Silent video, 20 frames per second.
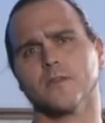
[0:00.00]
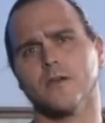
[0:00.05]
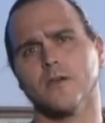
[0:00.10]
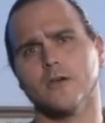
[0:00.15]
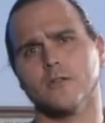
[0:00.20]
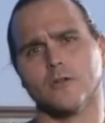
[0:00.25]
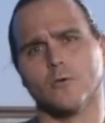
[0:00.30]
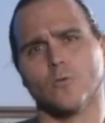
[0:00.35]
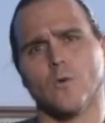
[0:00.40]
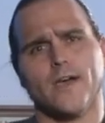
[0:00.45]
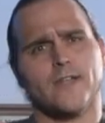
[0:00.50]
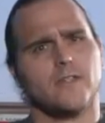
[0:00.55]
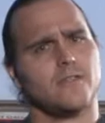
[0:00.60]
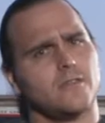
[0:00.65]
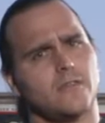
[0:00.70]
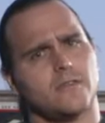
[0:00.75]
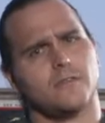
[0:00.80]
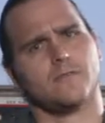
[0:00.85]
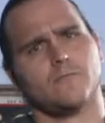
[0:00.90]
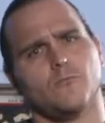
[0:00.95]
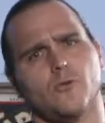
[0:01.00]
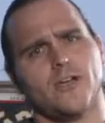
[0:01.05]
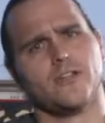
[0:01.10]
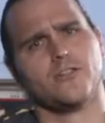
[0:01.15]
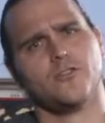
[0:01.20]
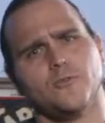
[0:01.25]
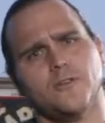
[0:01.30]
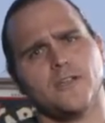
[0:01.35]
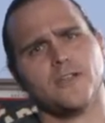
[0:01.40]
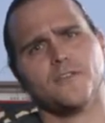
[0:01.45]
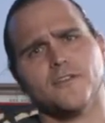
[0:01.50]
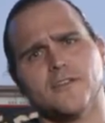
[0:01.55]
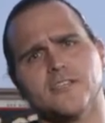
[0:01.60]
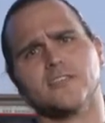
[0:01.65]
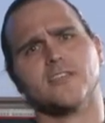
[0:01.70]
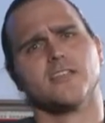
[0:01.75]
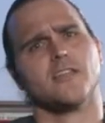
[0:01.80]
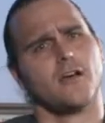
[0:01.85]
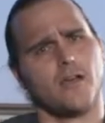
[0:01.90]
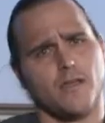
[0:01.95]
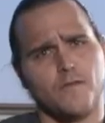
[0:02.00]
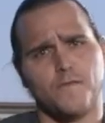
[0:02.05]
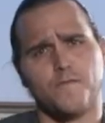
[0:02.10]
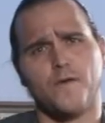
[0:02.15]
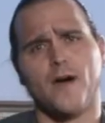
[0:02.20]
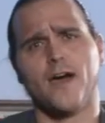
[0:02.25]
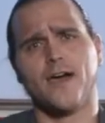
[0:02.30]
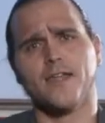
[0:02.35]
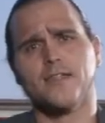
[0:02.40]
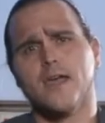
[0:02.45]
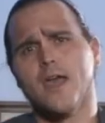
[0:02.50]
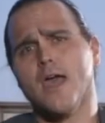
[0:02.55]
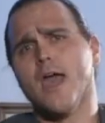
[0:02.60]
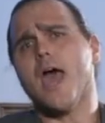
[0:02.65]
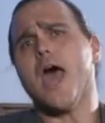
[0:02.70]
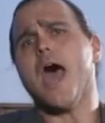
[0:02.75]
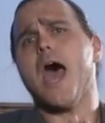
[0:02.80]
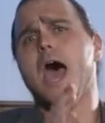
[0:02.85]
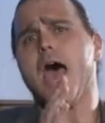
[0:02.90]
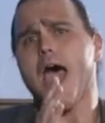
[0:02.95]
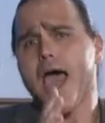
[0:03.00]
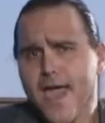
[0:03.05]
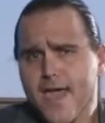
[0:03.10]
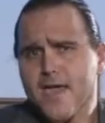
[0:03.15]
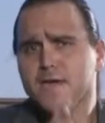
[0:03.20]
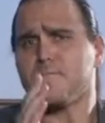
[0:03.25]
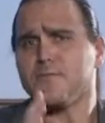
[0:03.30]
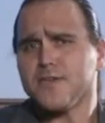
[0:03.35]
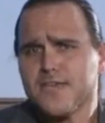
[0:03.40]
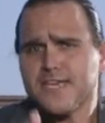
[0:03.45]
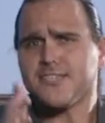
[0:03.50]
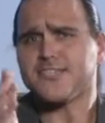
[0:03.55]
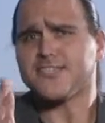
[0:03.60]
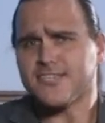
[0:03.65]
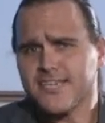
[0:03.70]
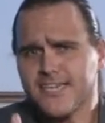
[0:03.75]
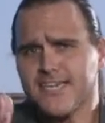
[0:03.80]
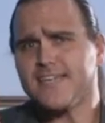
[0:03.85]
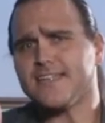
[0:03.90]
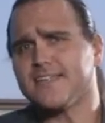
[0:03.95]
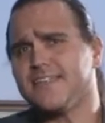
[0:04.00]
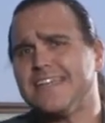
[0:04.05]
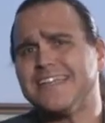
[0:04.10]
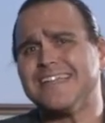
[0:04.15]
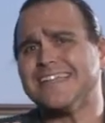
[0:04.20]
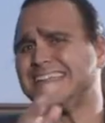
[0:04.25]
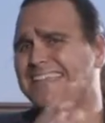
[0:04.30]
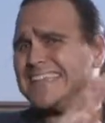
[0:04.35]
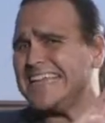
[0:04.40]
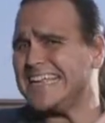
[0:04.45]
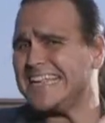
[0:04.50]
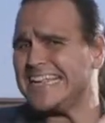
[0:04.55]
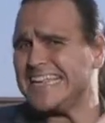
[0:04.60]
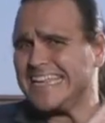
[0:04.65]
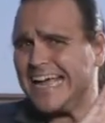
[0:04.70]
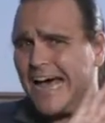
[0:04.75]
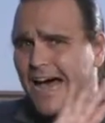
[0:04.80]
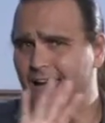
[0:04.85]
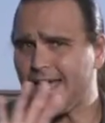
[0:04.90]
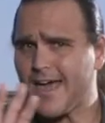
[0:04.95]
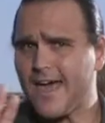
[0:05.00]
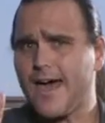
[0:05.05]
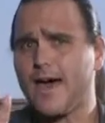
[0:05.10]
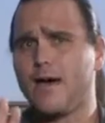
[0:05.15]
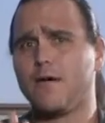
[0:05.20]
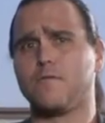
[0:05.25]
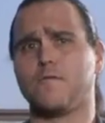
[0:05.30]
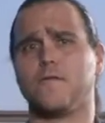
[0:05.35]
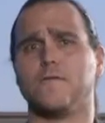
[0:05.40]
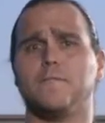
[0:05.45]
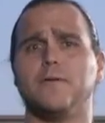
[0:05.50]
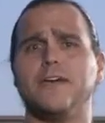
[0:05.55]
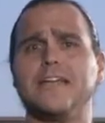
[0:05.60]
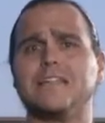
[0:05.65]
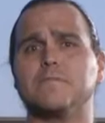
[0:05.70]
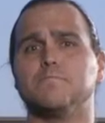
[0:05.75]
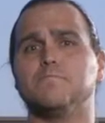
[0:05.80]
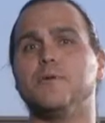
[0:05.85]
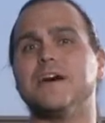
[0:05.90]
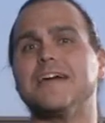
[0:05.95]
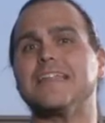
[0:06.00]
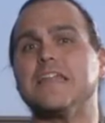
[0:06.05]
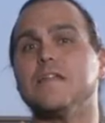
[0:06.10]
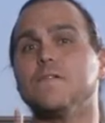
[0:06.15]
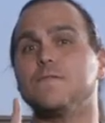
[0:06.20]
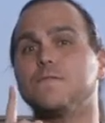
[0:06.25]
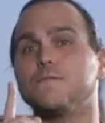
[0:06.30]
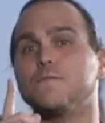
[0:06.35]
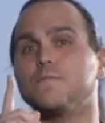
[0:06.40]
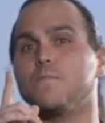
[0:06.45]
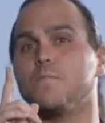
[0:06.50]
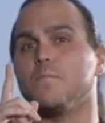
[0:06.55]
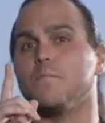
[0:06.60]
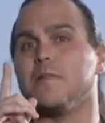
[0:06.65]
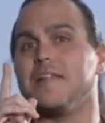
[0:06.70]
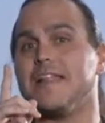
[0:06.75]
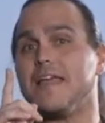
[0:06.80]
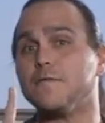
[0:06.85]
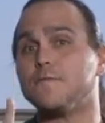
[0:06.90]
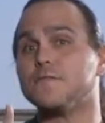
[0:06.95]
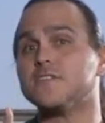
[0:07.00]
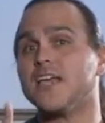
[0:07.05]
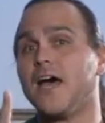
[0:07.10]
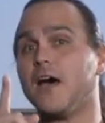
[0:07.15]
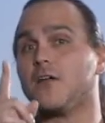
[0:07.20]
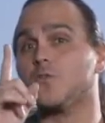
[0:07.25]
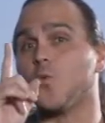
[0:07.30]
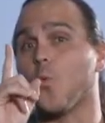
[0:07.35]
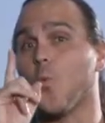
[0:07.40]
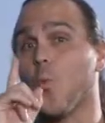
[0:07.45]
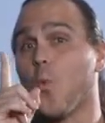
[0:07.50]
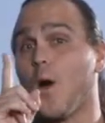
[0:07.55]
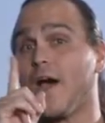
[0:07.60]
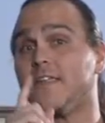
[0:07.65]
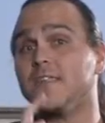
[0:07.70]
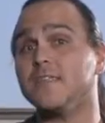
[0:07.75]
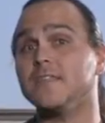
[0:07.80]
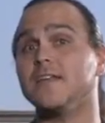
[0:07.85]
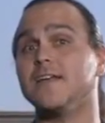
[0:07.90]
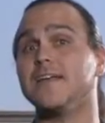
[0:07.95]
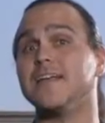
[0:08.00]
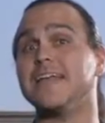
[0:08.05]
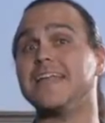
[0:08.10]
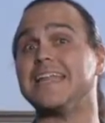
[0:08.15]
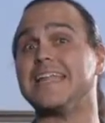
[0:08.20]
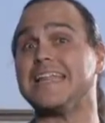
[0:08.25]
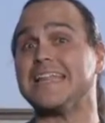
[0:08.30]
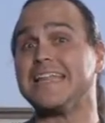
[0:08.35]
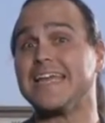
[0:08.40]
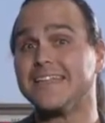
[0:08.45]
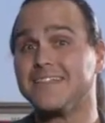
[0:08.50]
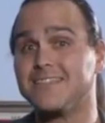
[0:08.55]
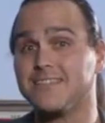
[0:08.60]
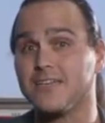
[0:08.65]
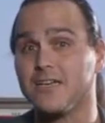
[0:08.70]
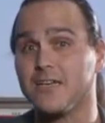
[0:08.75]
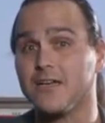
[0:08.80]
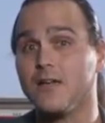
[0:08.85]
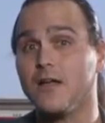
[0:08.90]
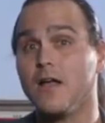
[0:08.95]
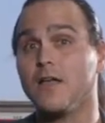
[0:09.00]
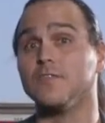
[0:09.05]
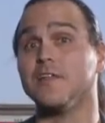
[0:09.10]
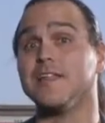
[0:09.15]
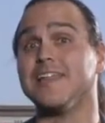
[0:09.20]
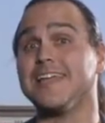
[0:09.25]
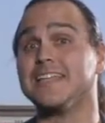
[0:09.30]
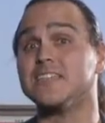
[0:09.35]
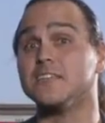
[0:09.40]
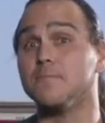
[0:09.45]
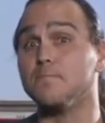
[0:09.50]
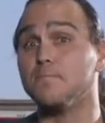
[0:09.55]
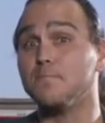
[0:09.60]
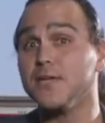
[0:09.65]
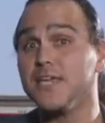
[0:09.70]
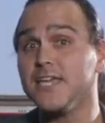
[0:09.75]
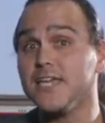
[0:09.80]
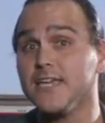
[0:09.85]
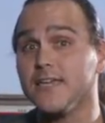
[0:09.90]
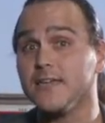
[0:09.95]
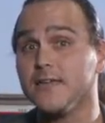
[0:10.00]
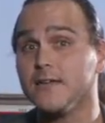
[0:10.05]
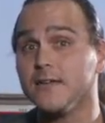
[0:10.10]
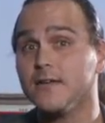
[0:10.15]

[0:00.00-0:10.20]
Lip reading: So when Wade doing this said, okay, fine, A, B, C, D, needed the entire alphabet, but he left out one letter, the letter P.